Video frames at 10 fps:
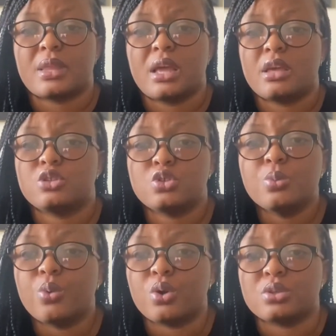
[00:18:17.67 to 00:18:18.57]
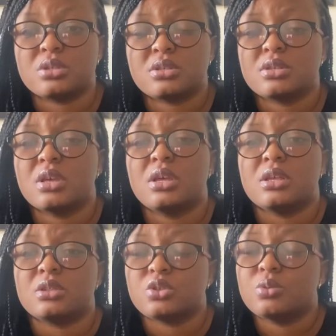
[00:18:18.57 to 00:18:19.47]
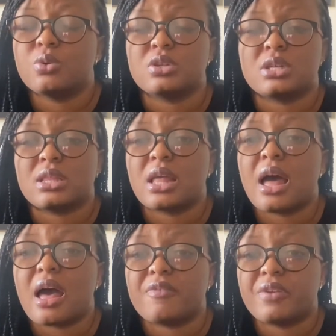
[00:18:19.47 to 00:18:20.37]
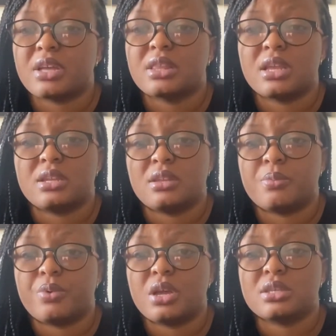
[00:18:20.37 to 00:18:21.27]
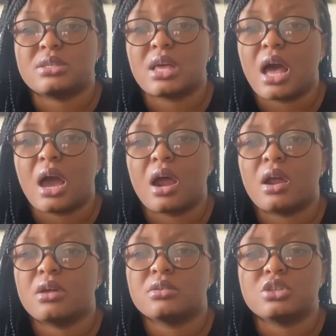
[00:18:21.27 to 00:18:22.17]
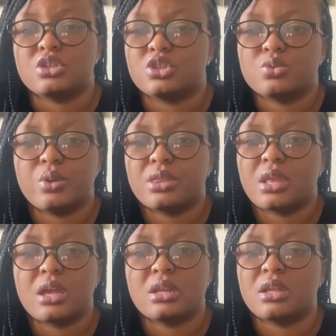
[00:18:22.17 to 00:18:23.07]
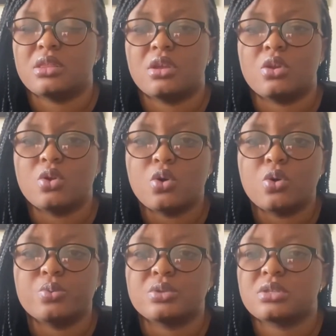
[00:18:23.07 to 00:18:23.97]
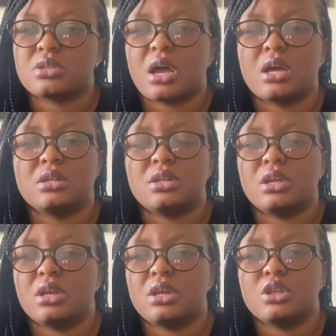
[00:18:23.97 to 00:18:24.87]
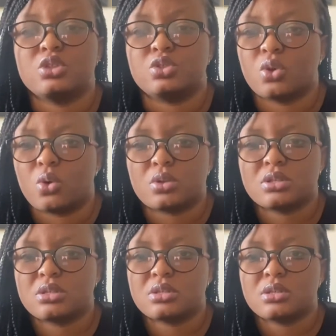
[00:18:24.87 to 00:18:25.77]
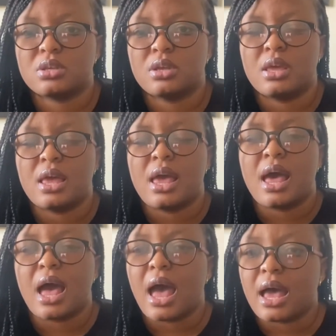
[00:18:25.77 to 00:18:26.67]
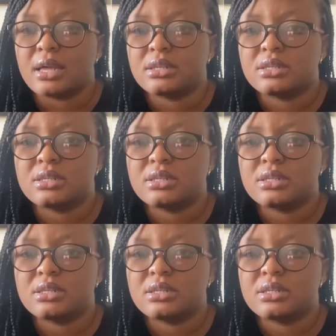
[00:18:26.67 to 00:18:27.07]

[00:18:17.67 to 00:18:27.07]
tumors that are affected in the breast are situated in the lobes and the ducts. And